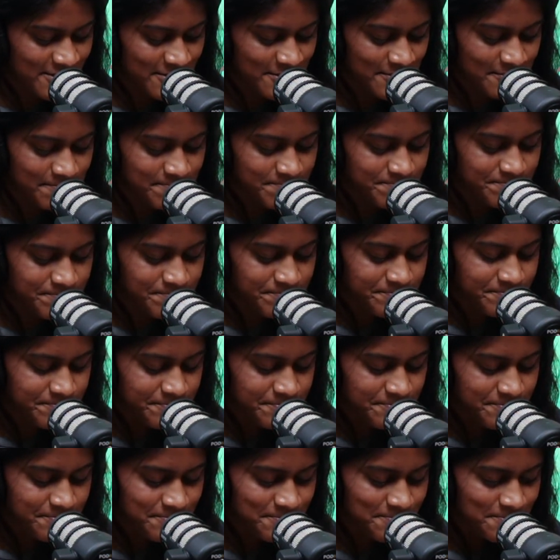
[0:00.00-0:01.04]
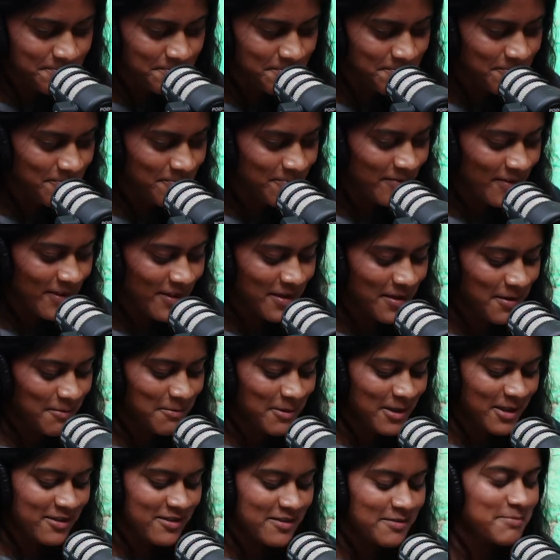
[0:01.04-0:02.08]
Yes, I do. Hold on. I'm
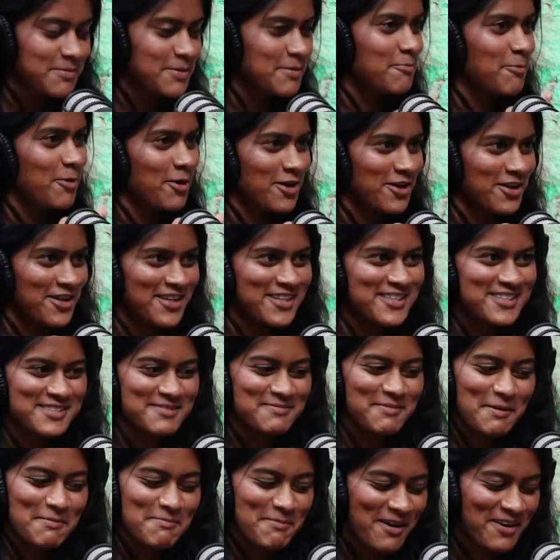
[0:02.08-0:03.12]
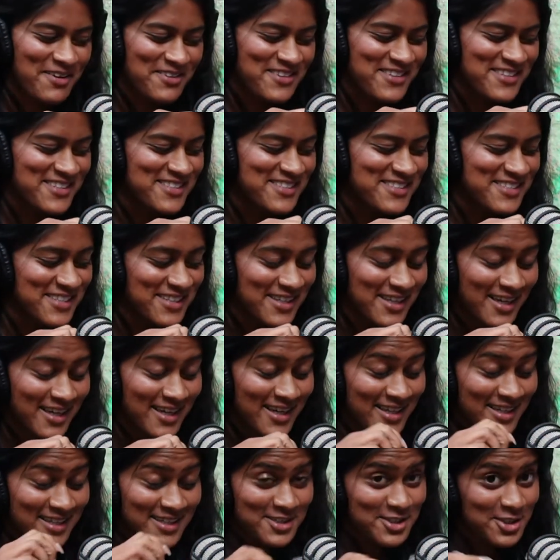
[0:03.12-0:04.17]
going to sip some water because my mouth is
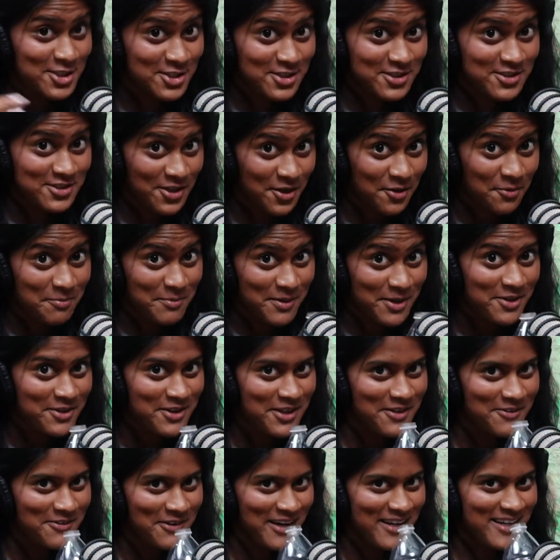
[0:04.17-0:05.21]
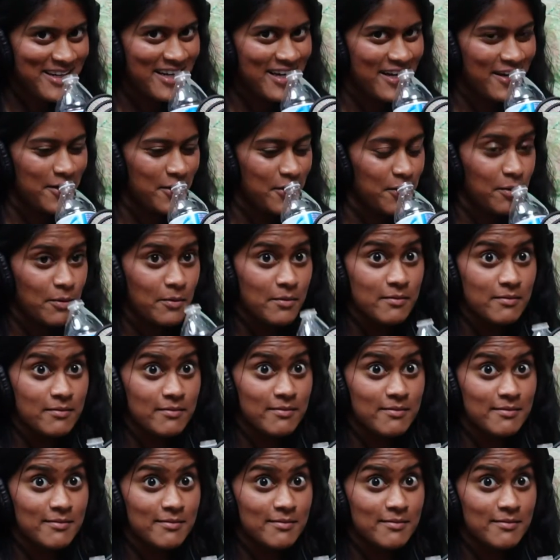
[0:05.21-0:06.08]
just so milky right now.